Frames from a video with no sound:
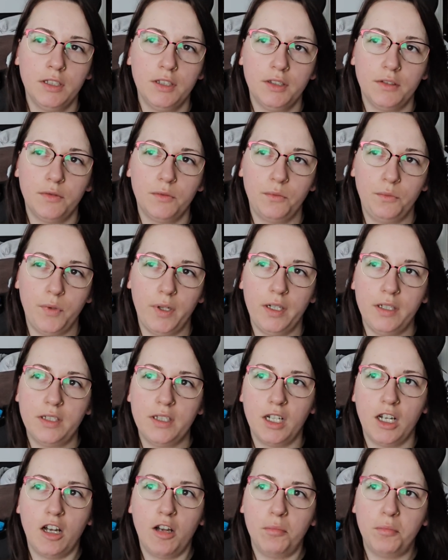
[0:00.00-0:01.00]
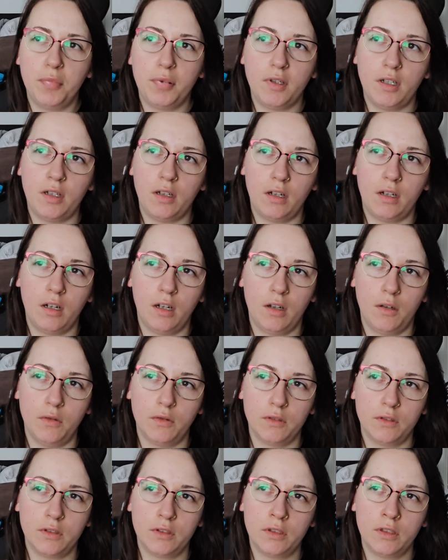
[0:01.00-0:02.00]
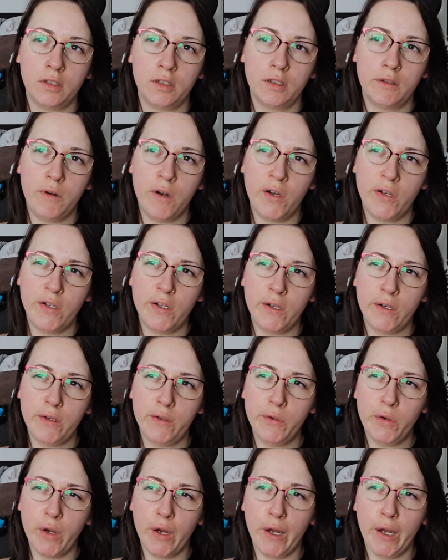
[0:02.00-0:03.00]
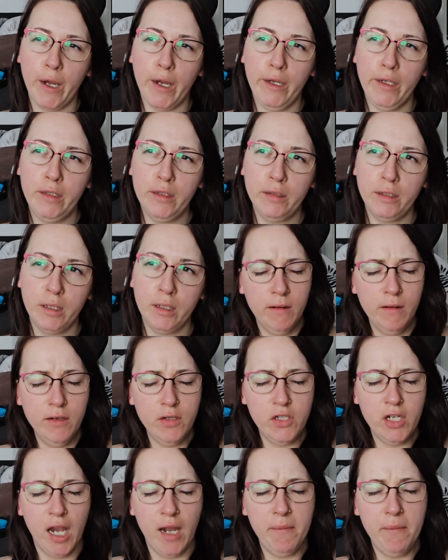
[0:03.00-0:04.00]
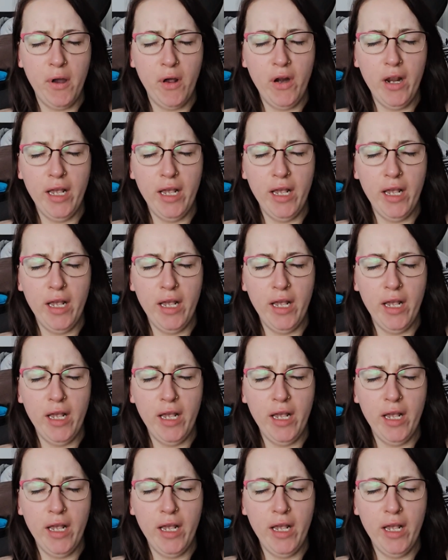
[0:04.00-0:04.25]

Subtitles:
wake up around 7:45, jump on a